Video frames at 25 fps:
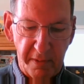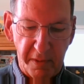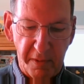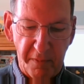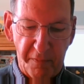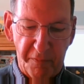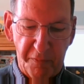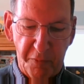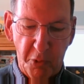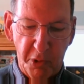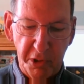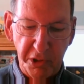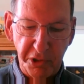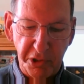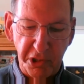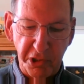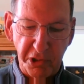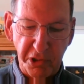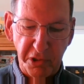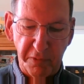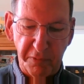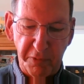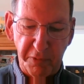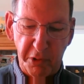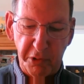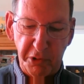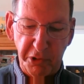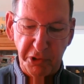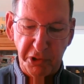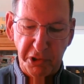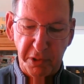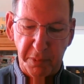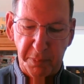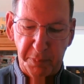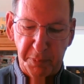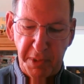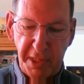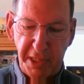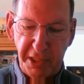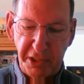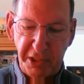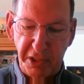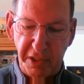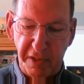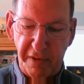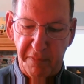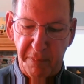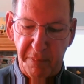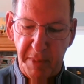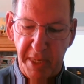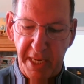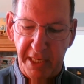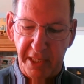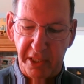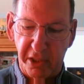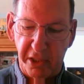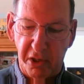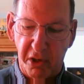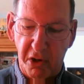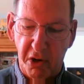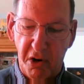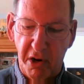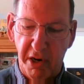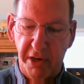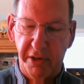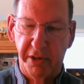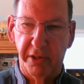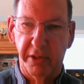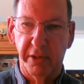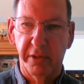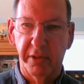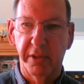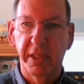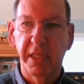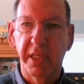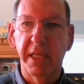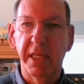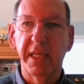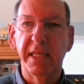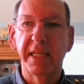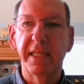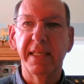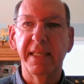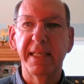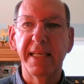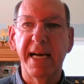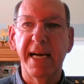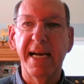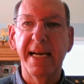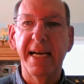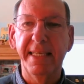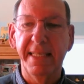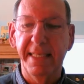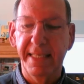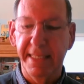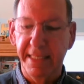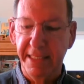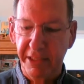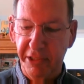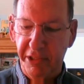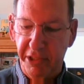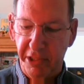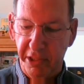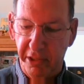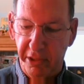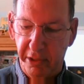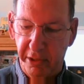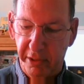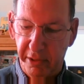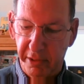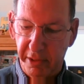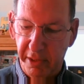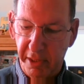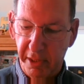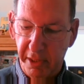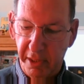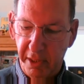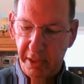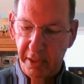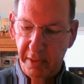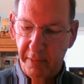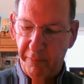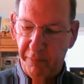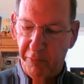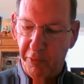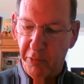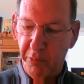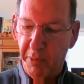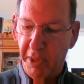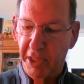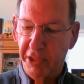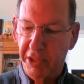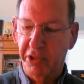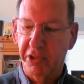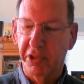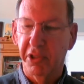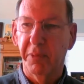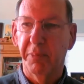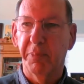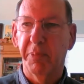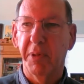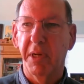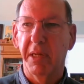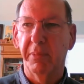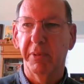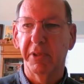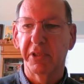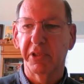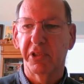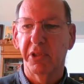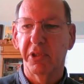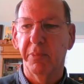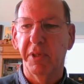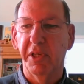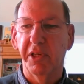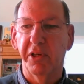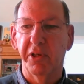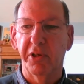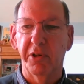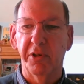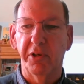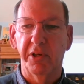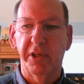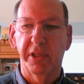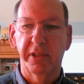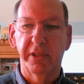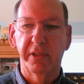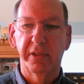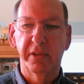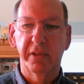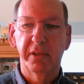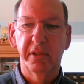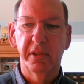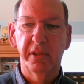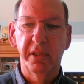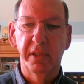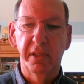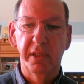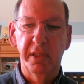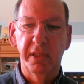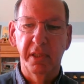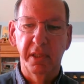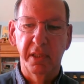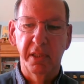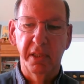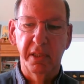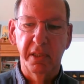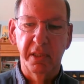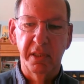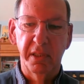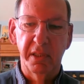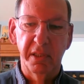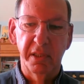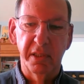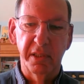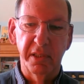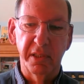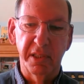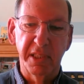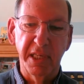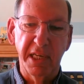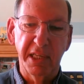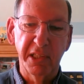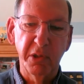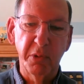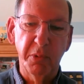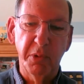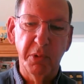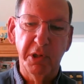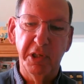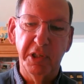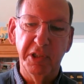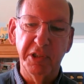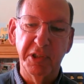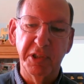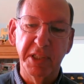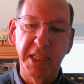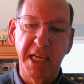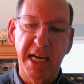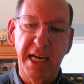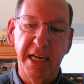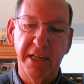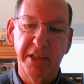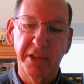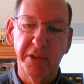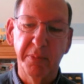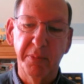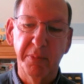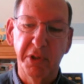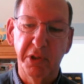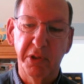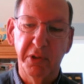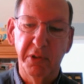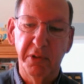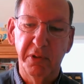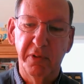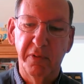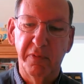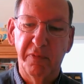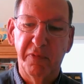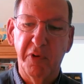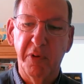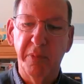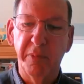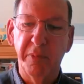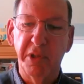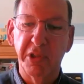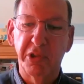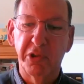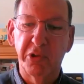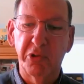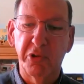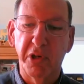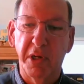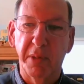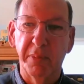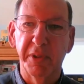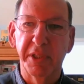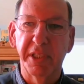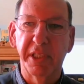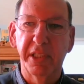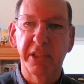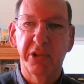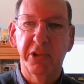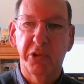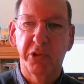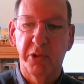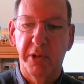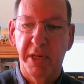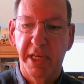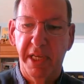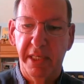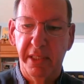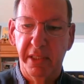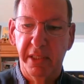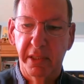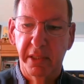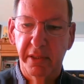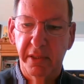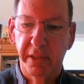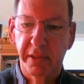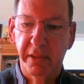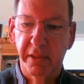the forces of voter suppression have made it harder, not easier, for much of the public to be heard. Delaware is not immune from this troubling trend.